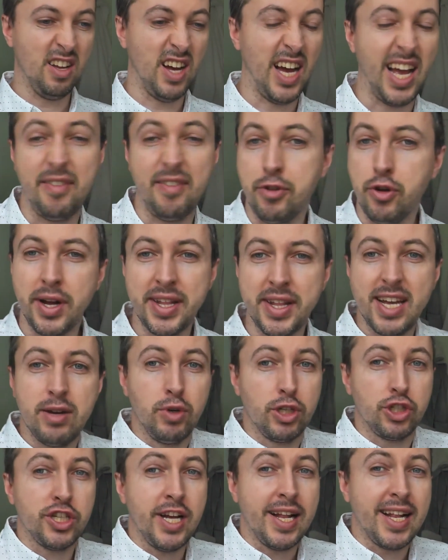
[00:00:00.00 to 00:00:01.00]
I have no idea
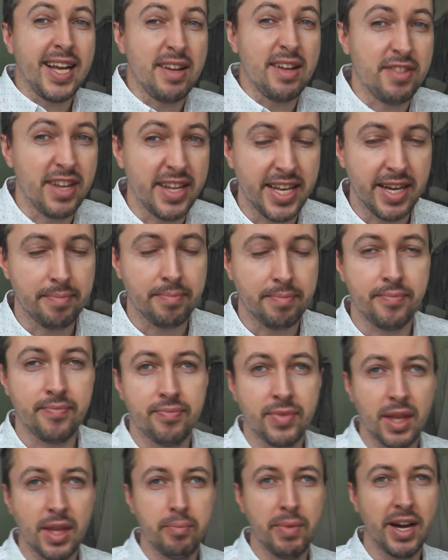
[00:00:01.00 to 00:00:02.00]
what chili is in it.
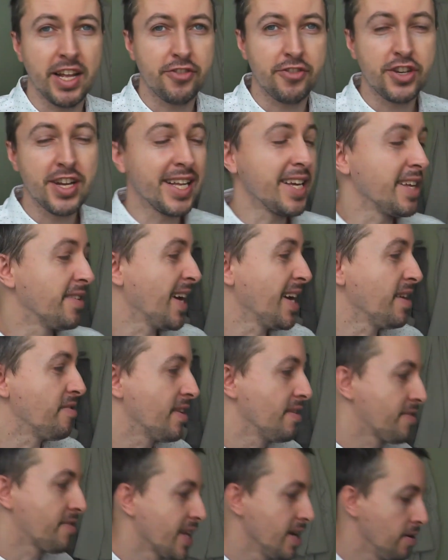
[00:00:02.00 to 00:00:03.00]
My chili
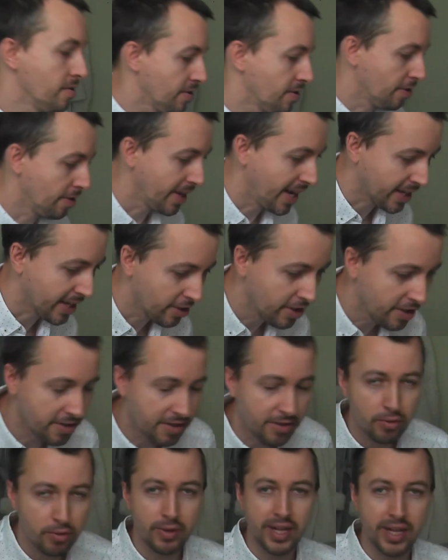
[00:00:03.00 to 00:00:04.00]
tasting skills are not that
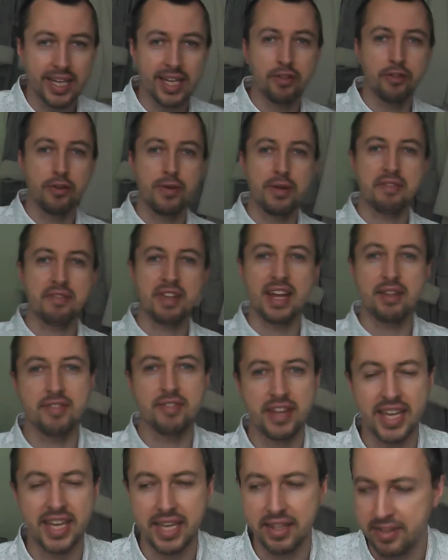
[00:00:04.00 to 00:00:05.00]
good. All I can do is taste
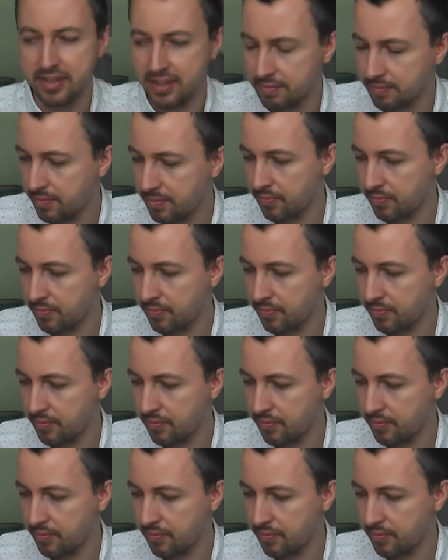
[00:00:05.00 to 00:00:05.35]
the heat.